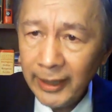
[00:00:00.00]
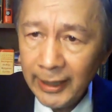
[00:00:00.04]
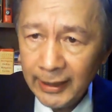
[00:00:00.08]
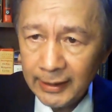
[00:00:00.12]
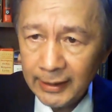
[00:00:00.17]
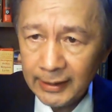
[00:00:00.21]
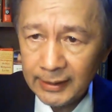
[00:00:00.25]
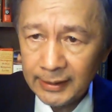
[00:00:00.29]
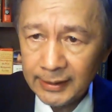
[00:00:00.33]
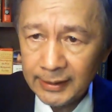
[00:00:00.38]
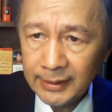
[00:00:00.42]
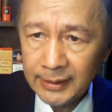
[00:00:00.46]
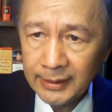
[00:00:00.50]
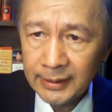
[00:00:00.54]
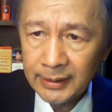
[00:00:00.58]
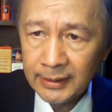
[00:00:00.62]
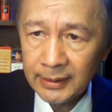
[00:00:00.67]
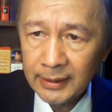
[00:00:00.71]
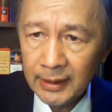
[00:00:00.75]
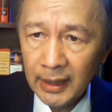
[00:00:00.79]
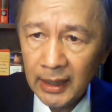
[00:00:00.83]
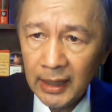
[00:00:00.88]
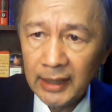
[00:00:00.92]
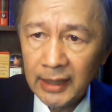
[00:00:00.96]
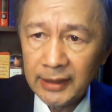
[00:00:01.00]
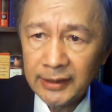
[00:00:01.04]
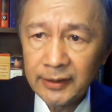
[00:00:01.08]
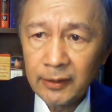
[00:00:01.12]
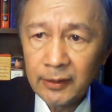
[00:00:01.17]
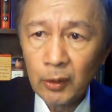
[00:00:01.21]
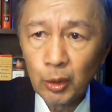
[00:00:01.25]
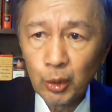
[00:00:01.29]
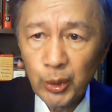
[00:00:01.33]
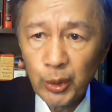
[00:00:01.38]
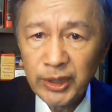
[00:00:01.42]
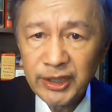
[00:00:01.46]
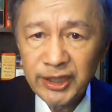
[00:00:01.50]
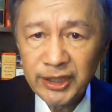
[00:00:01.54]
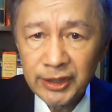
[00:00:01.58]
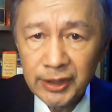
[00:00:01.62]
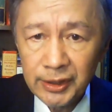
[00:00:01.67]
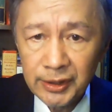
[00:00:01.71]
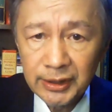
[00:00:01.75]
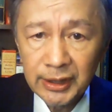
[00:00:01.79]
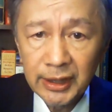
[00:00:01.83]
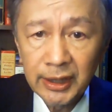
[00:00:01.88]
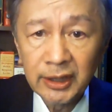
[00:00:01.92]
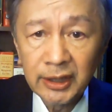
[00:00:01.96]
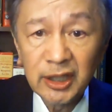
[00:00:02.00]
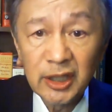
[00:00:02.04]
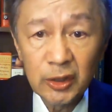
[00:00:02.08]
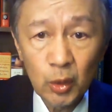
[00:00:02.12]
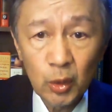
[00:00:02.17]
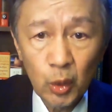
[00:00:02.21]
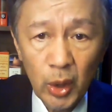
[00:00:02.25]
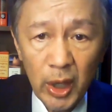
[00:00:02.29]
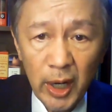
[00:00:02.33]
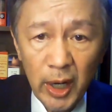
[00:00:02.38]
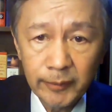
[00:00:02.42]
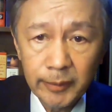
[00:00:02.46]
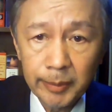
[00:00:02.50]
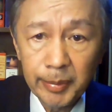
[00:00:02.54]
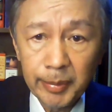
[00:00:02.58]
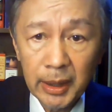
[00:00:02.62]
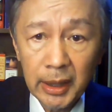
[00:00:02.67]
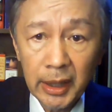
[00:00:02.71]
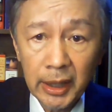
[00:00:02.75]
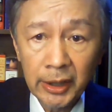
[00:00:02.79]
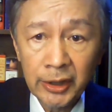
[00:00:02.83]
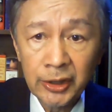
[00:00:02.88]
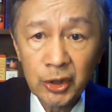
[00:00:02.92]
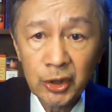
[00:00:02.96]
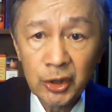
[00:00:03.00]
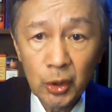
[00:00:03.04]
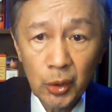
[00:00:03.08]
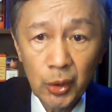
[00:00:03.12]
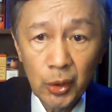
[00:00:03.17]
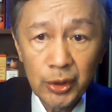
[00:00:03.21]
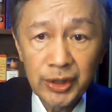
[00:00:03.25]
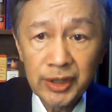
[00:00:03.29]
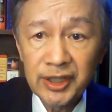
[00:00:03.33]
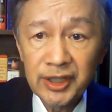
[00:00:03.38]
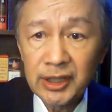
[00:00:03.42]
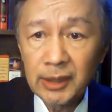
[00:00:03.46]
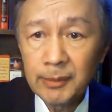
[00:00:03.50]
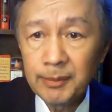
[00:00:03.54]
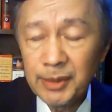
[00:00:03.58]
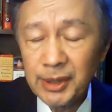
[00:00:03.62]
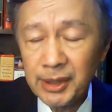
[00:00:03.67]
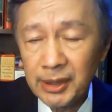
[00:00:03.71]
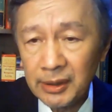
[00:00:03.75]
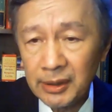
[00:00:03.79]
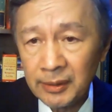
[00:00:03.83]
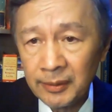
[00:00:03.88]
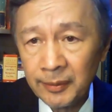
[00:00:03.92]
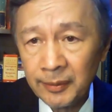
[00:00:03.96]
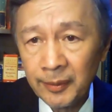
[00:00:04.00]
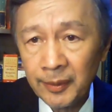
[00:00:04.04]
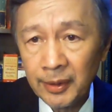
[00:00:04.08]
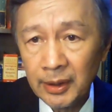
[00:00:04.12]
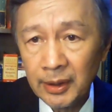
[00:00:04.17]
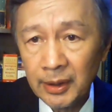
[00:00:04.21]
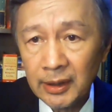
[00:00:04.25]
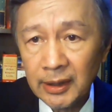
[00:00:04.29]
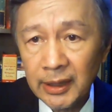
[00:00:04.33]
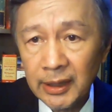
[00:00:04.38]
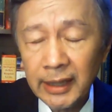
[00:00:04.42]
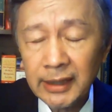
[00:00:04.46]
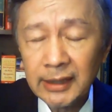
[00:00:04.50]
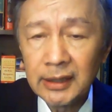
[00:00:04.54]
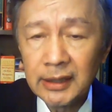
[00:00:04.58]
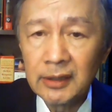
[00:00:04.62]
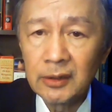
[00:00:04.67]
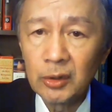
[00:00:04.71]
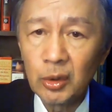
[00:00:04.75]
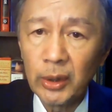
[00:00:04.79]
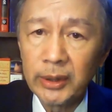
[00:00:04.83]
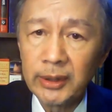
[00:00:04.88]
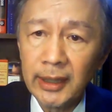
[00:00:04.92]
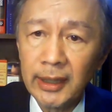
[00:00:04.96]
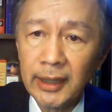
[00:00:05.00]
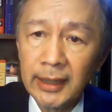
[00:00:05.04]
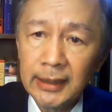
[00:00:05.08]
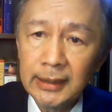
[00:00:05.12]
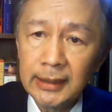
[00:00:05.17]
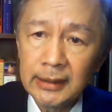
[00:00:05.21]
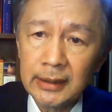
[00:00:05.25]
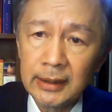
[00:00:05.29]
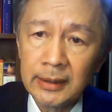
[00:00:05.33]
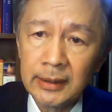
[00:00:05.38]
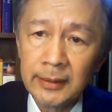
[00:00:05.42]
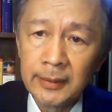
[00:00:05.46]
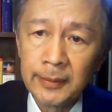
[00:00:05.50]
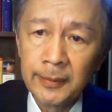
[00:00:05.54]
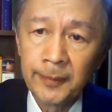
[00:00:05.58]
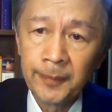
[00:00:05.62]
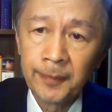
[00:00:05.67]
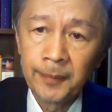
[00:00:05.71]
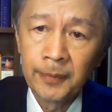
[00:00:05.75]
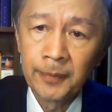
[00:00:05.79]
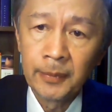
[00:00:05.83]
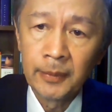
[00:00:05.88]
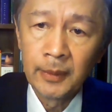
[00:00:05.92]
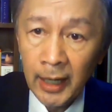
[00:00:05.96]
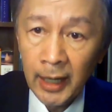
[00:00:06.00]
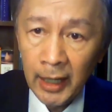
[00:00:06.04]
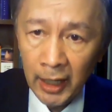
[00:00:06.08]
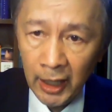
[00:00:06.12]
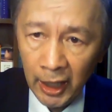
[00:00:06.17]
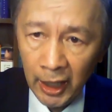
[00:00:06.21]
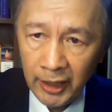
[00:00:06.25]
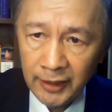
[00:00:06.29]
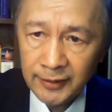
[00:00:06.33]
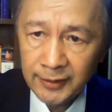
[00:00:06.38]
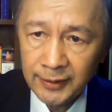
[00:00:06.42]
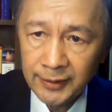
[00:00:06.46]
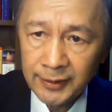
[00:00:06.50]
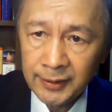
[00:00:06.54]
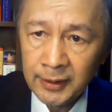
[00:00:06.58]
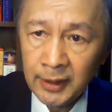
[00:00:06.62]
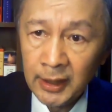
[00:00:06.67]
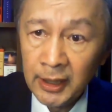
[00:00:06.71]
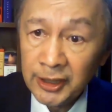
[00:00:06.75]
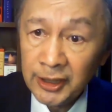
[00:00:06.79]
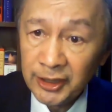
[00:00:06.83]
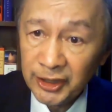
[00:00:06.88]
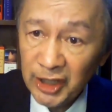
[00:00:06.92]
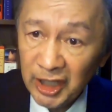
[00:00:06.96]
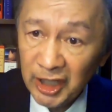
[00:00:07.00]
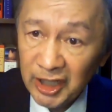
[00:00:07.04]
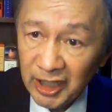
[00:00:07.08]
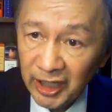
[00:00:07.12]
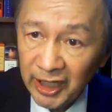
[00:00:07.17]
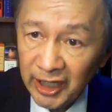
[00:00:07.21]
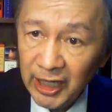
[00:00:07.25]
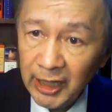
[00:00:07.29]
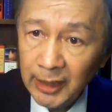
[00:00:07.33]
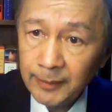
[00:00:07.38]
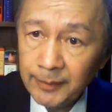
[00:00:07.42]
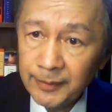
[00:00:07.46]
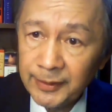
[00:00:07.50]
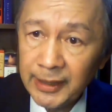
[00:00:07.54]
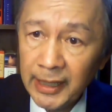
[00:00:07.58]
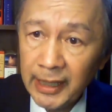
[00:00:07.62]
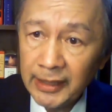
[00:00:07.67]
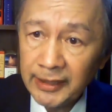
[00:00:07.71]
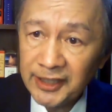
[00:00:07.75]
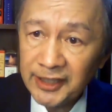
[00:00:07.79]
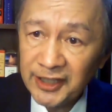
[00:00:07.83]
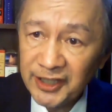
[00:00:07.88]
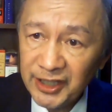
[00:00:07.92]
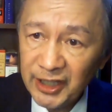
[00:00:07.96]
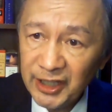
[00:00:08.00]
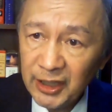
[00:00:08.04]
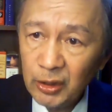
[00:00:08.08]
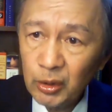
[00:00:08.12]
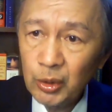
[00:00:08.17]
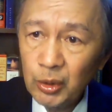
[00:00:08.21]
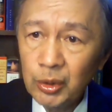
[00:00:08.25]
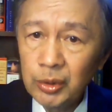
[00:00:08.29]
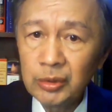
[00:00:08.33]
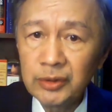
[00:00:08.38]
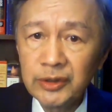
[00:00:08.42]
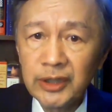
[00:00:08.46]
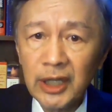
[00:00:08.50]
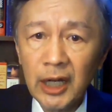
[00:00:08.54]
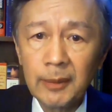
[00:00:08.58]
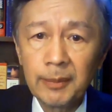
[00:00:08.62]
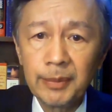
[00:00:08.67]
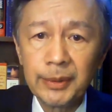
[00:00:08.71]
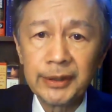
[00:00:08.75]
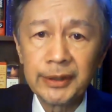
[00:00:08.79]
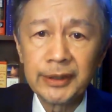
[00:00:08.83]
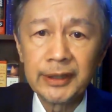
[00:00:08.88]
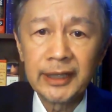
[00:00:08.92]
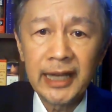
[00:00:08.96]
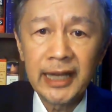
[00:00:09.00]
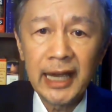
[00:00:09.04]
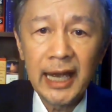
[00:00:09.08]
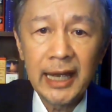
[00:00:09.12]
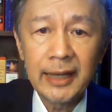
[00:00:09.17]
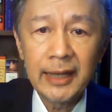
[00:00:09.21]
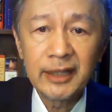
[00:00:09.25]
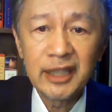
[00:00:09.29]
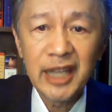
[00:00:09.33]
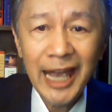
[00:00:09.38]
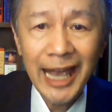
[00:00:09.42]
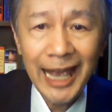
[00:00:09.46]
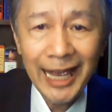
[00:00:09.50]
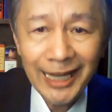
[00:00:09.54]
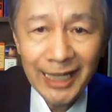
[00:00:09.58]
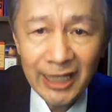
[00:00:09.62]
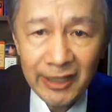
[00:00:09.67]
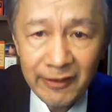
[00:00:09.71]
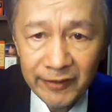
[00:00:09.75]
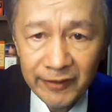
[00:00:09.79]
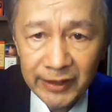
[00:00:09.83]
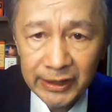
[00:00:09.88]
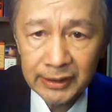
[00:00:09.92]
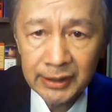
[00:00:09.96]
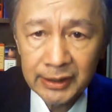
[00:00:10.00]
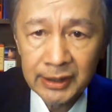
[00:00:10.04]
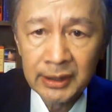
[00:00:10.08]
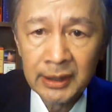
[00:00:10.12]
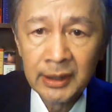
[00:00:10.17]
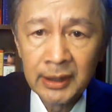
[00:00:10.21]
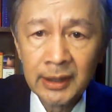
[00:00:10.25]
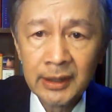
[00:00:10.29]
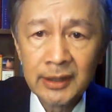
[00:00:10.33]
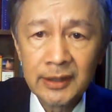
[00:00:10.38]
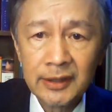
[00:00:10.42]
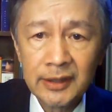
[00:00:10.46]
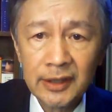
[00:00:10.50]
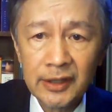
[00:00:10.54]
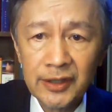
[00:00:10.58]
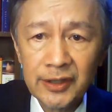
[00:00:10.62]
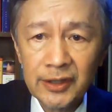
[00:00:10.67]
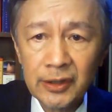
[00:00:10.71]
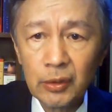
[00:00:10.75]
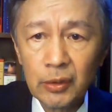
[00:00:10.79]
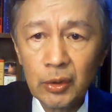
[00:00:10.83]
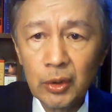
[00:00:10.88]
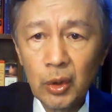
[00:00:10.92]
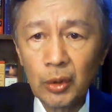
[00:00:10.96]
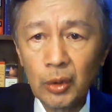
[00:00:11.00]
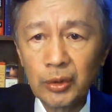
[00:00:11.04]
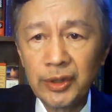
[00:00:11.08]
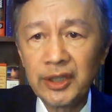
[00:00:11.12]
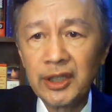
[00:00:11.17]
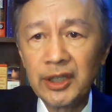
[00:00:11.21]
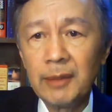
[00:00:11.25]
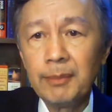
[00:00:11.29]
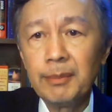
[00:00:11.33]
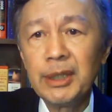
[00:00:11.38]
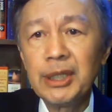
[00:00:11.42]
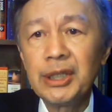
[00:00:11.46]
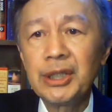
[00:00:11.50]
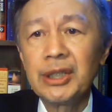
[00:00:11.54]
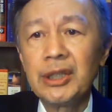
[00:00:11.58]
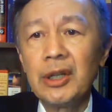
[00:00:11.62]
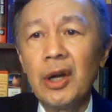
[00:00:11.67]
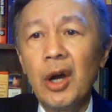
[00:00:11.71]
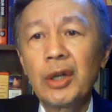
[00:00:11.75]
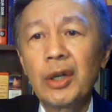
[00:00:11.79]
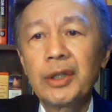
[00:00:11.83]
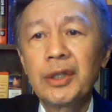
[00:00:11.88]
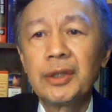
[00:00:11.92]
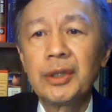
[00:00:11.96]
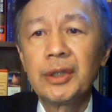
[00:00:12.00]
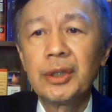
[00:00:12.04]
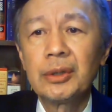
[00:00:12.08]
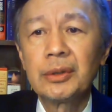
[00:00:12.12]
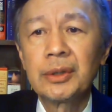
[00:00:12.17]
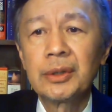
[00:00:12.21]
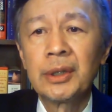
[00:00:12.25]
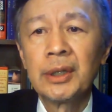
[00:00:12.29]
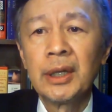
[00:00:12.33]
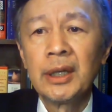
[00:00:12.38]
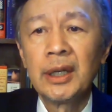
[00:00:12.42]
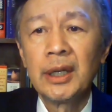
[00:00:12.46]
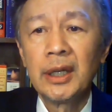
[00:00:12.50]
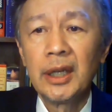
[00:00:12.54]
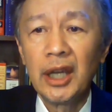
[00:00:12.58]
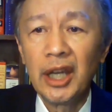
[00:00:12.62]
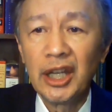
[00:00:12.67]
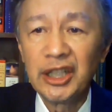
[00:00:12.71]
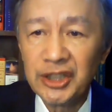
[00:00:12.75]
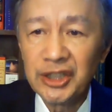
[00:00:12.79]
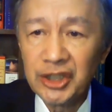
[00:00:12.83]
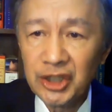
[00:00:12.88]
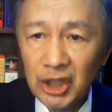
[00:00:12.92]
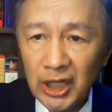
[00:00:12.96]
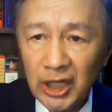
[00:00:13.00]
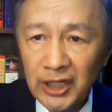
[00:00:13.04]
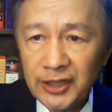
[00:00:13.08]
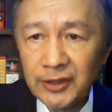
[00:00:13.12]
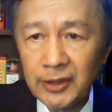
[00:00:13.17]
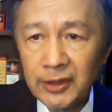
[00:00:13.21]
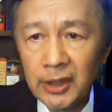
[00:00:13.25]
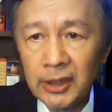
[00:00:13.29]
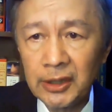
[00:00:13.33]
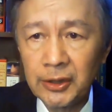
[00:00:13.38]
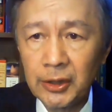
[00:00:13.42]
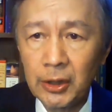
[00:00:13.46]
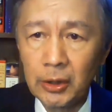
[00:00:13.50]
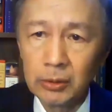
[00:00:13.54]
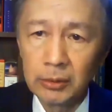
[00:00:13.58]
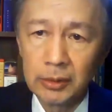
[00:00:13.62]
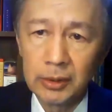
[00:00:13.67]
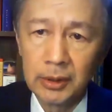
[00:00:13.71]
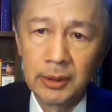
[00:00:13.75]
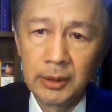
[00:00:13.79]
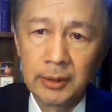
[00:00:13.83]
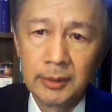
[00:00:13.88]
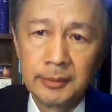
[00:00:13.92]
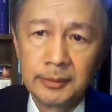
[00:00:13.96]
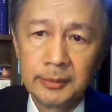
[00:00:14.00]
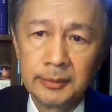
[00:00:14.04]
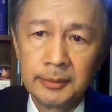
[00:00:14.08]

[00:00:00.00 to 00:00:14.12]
layers as originally described by George Simpson in 1928 Hence, the claim that CO2 doubling can elevate the so-called emission altitude is just a joke.